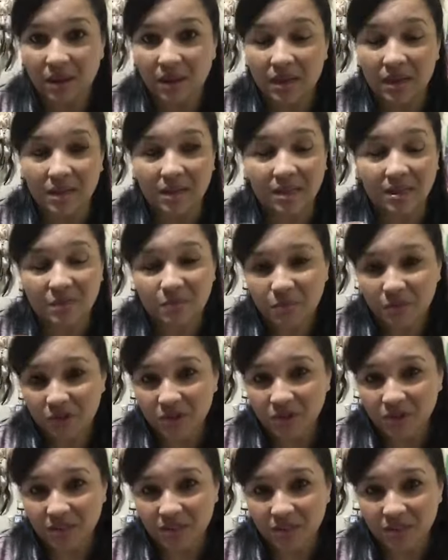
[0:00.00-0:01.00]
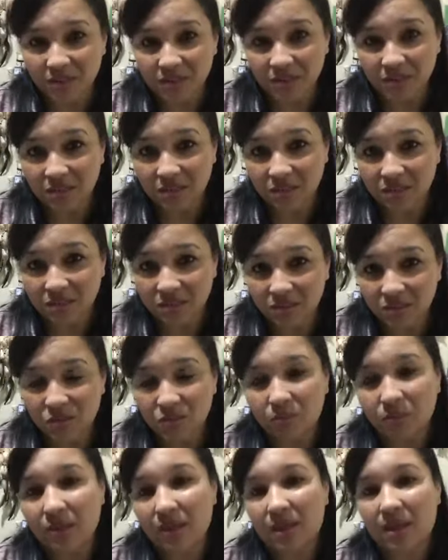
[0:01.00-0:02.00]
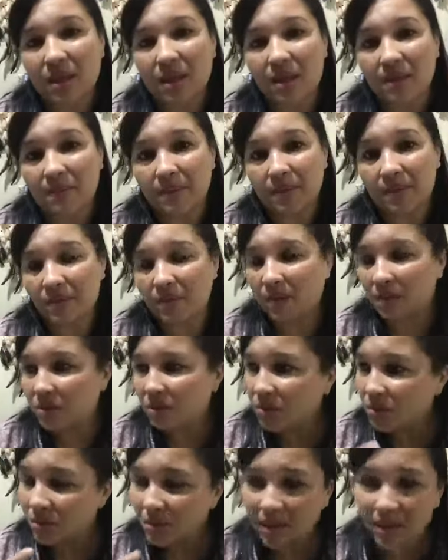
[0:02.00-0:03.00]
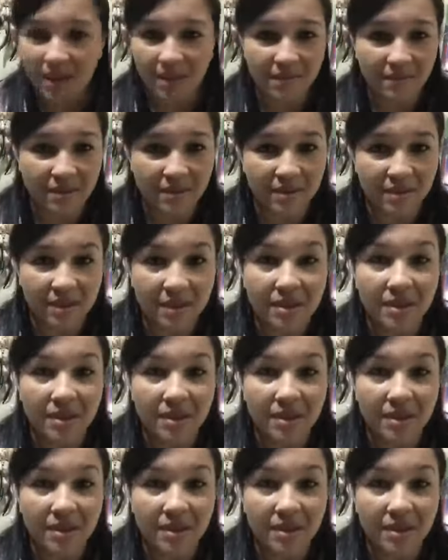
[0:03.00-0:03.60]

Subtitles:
in this process to make it happen, and you will have it.